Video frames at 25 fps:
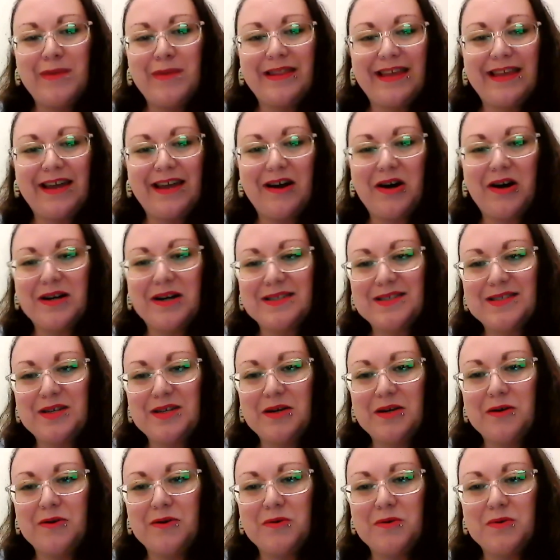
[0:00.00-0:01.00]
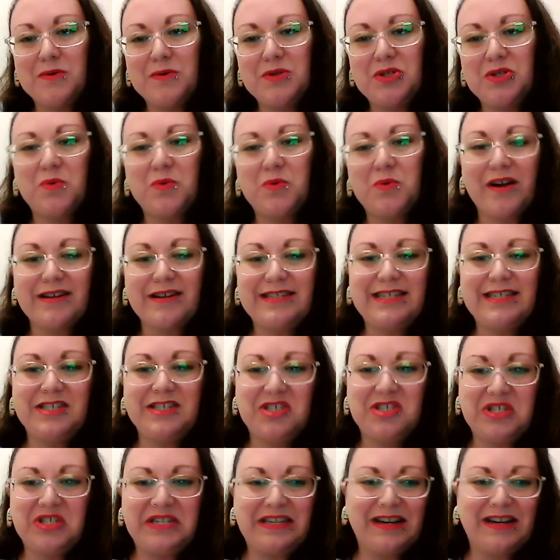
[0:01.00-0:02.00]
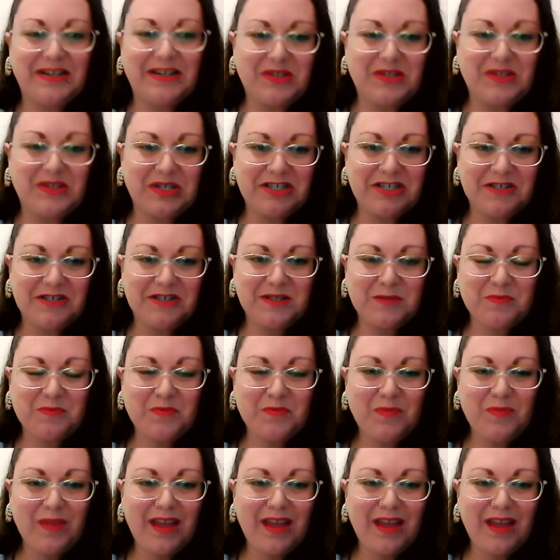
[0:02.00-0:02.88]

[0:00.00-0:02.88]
and they also do work teaching others.